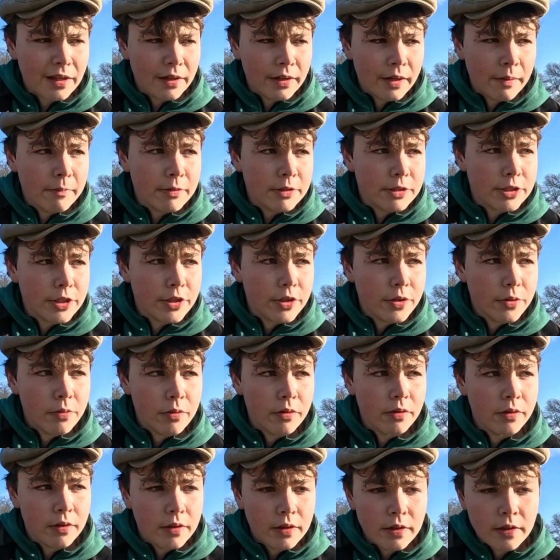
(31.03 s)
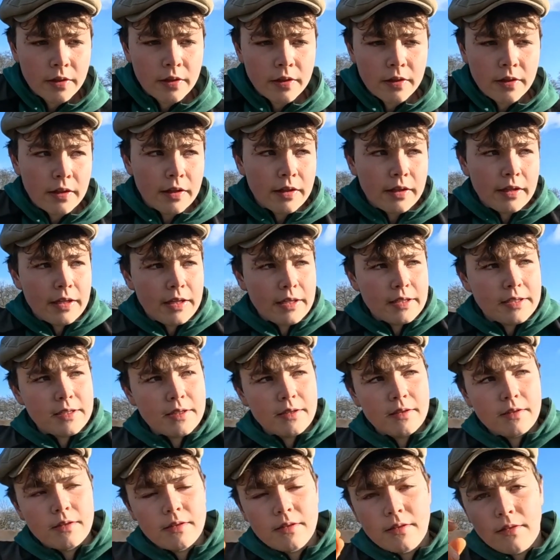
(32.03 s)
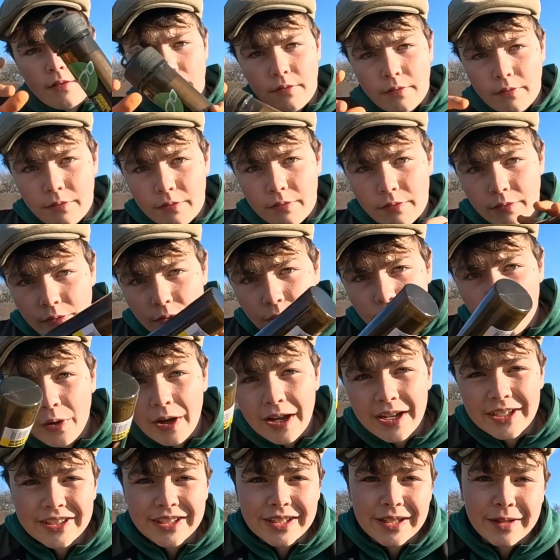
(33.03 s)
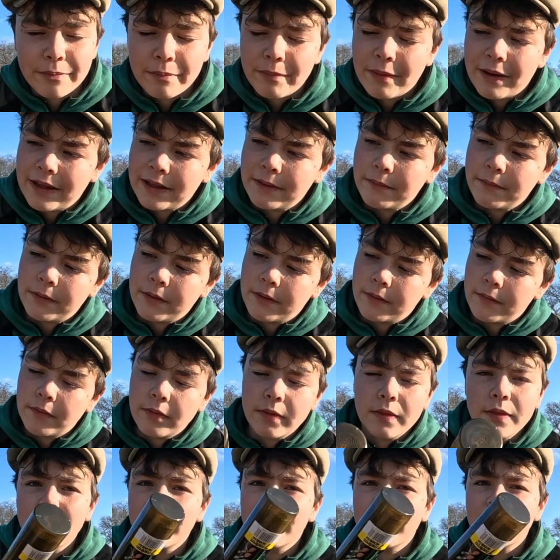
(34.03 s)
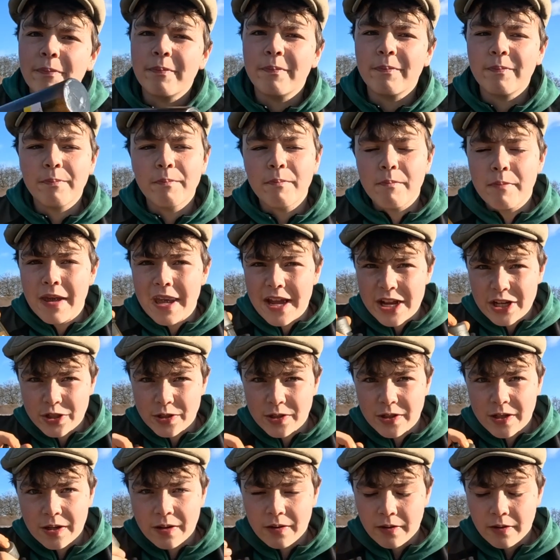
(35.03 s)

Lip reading: Number two is not actually a bait, but mesh.